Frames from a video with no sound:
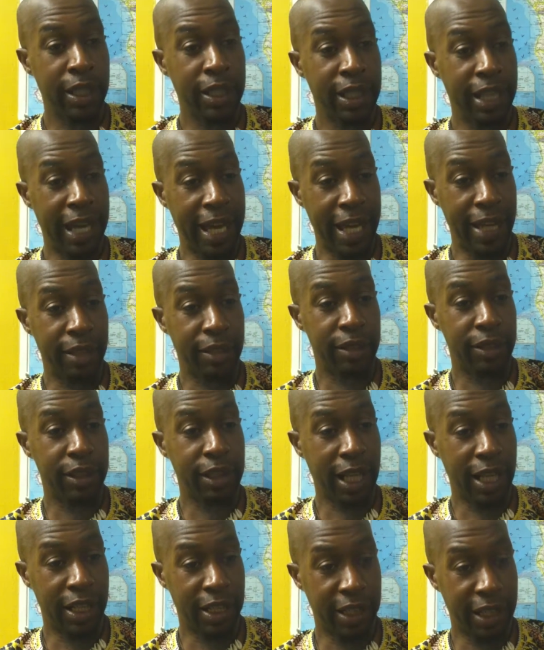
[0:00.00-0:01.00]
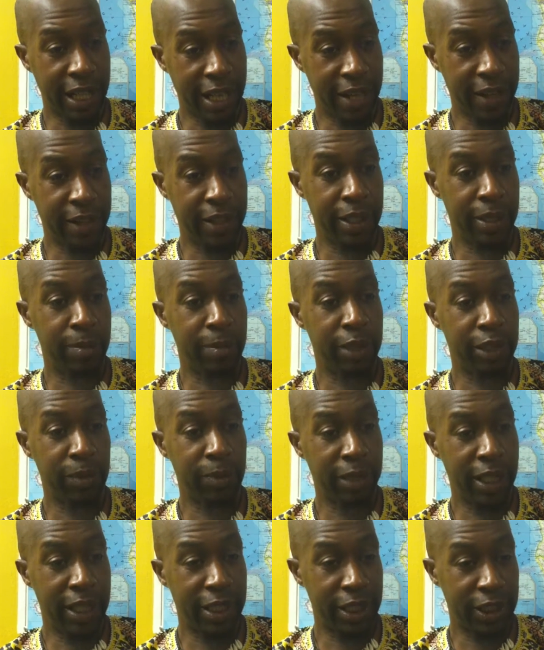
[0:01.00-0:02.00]
that solidarity must
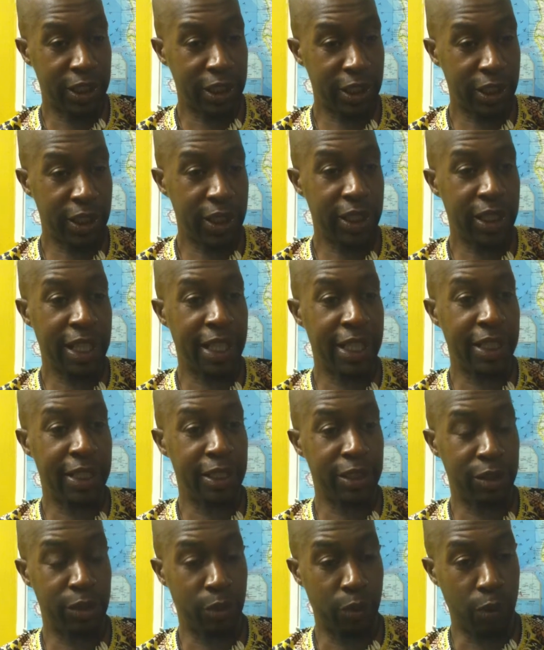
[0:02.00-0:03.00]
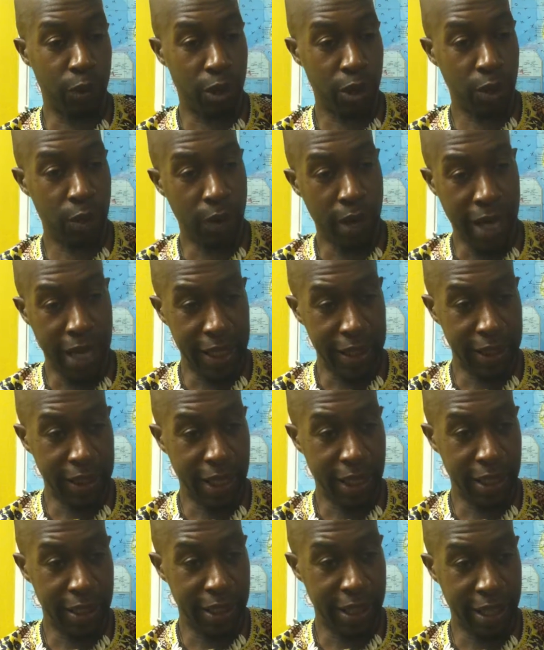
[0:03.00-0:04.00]
be understood, that it is a worldwide
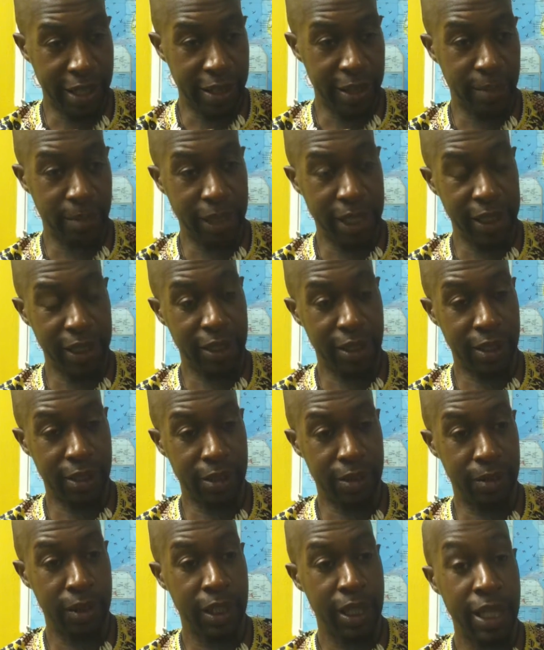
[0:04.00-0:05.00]
solidarity based on